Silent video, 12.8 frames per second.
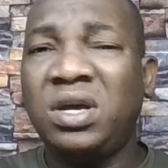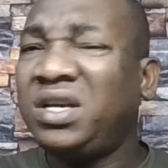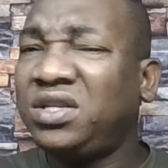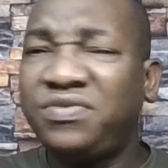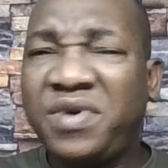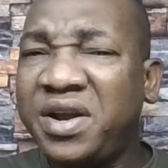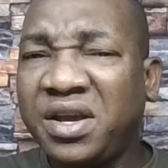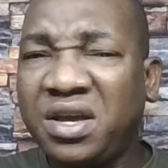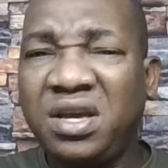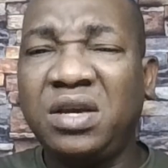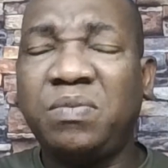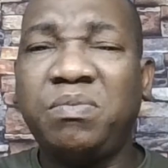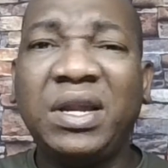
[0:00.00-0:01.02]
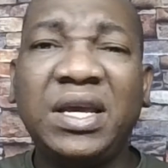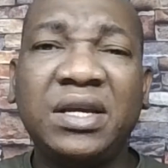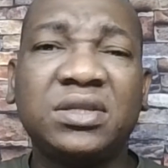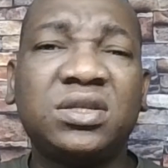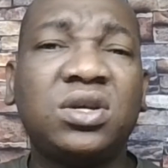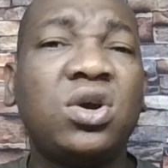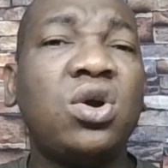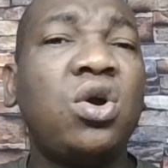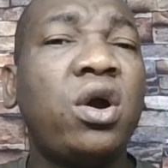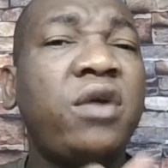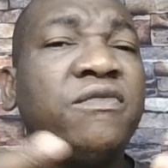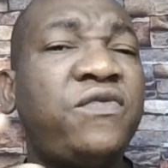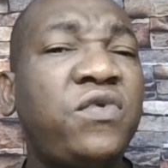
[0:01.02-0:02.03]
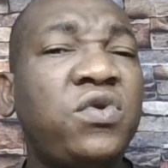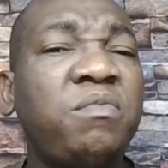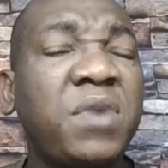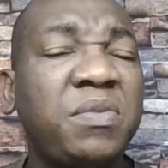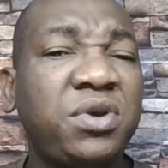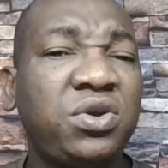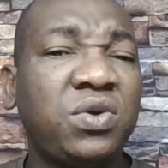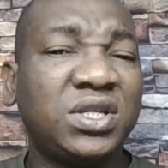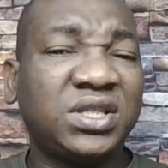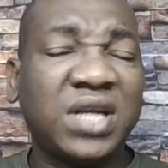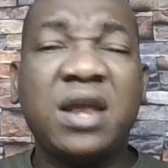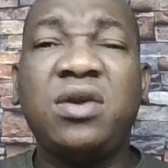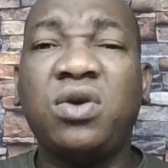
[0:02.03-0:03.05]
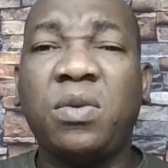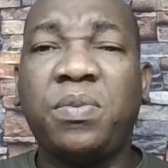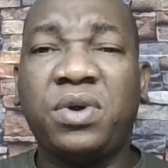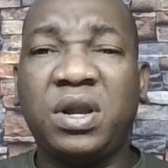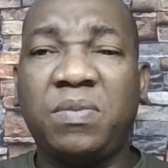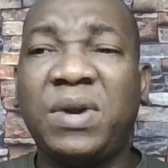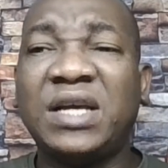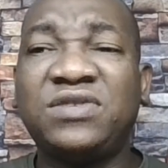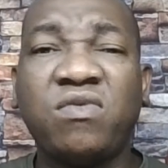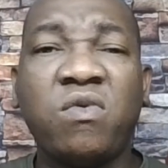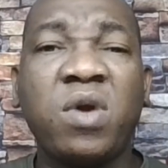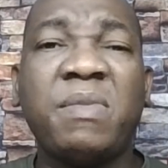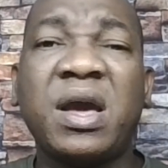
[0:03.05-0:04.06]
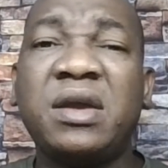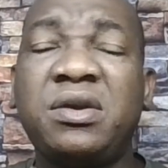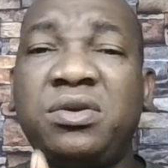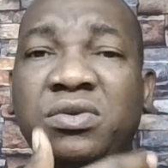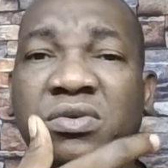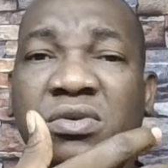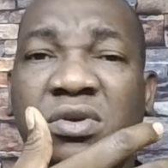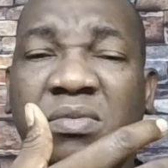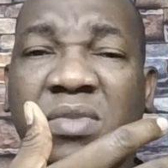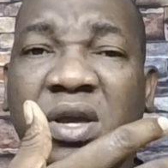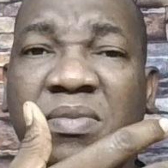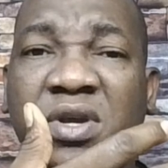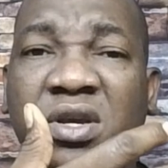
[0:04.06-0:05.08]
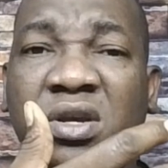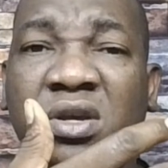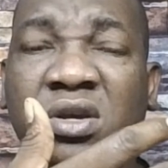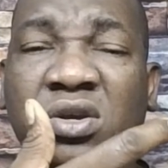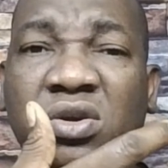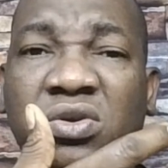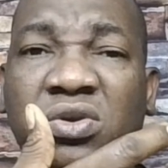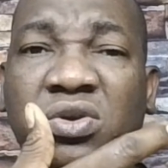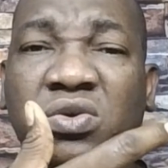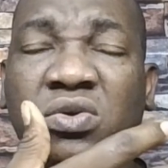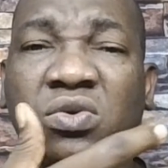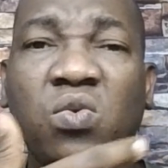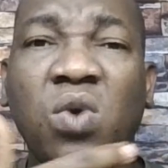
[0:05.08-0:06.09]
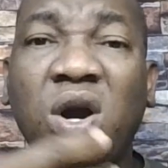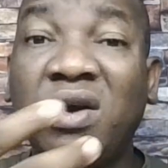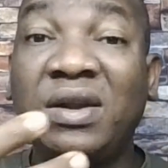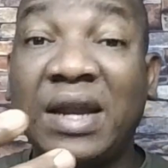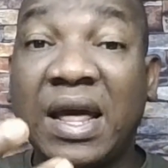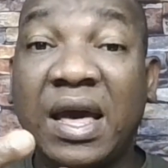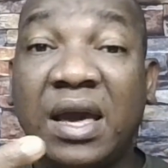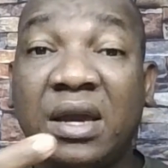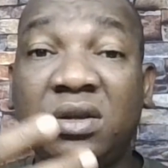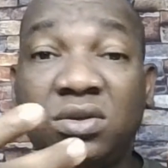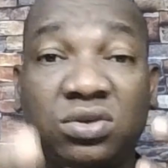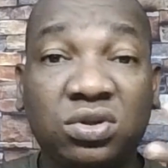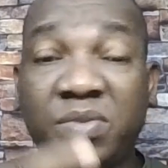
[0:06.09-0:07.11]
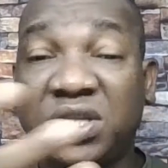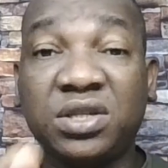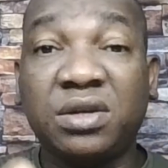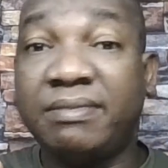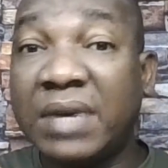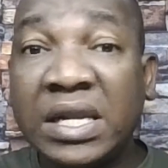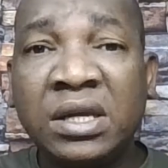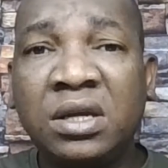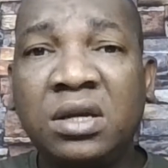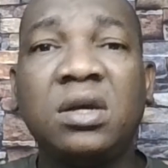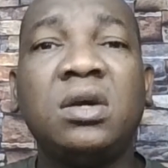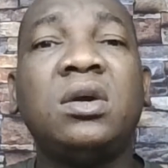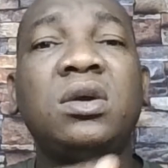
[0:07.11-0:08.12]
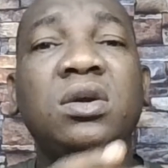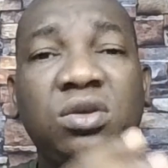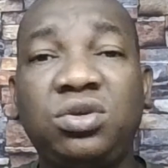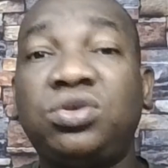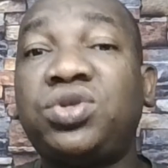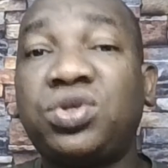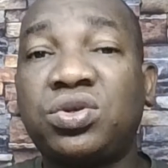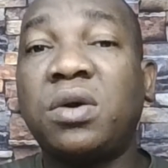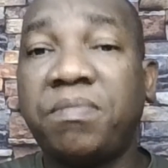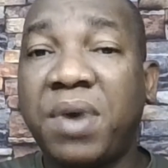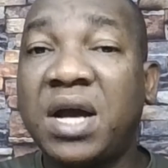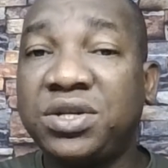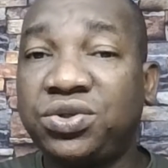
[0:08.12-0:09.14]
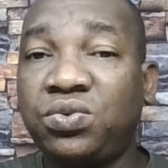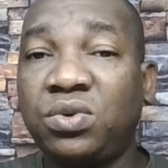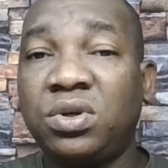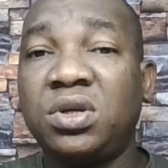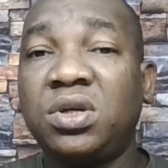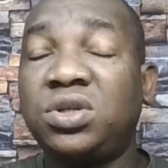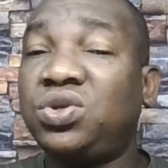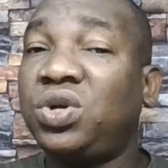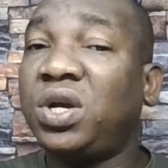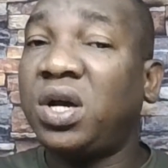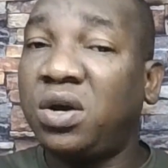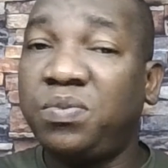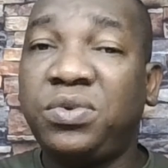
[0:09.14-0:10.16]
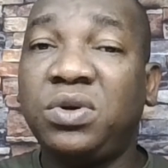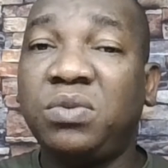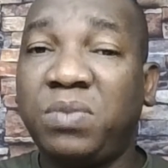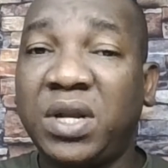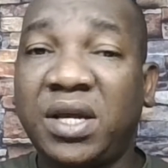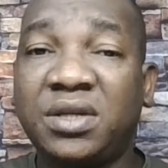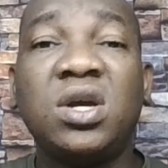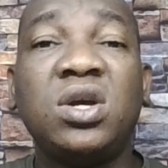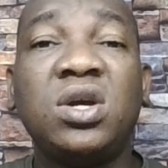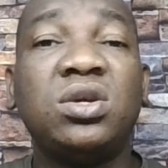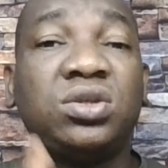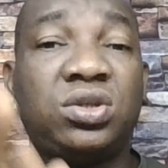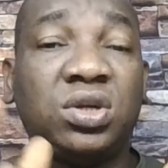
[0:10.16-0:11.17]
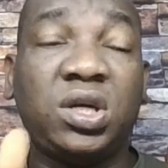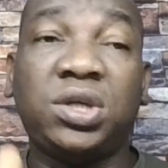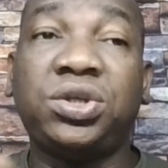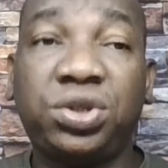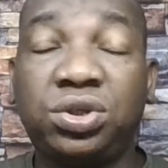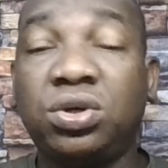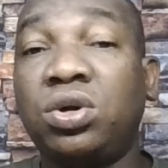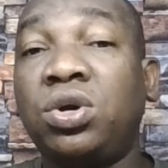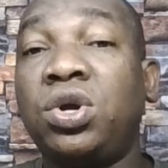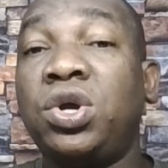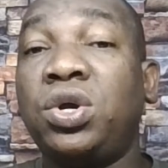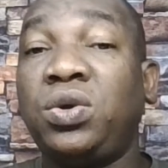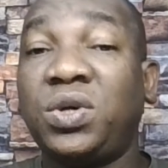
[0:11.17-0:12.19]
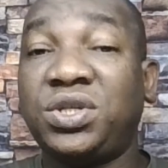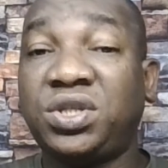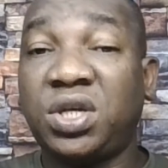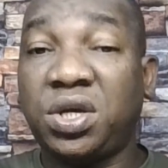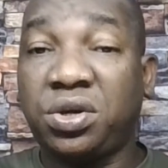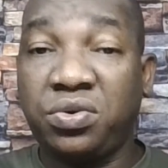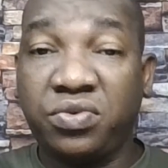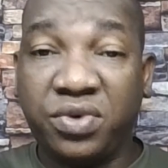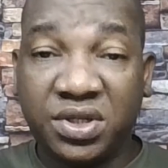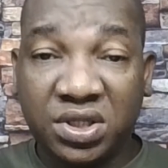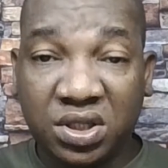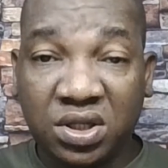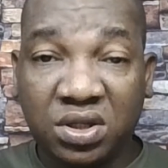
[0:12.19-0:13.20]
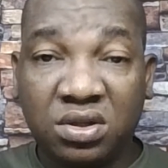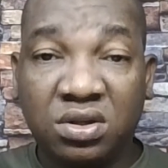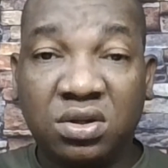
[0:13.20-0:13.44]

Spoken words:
It's very key, please. Or even maybe you are signing up on a platform whereby you work online to make some money, use strong password. It will help you place to ensure your security.